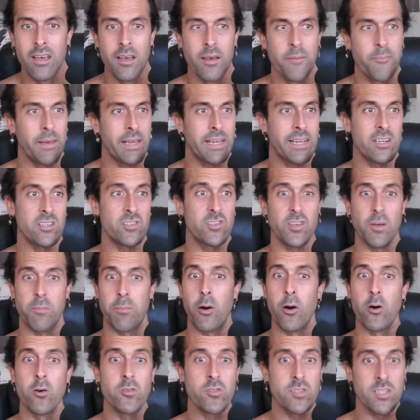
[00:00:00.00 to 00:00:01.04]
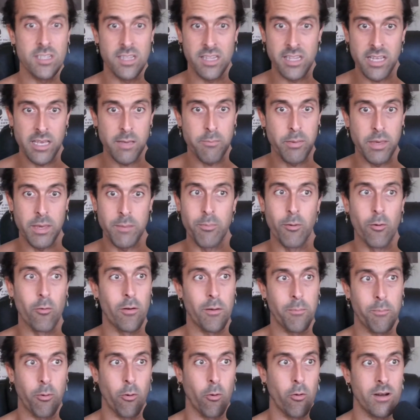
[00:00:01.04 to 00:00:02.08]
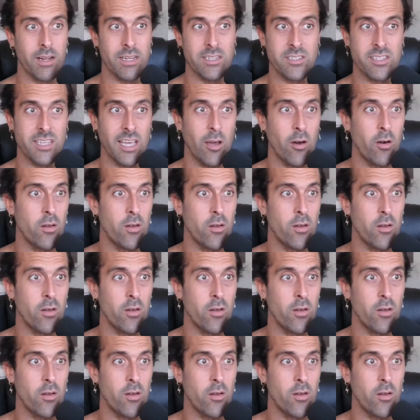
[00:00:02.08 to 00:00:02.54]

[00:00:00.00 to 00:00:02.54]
because supposedly people report and say,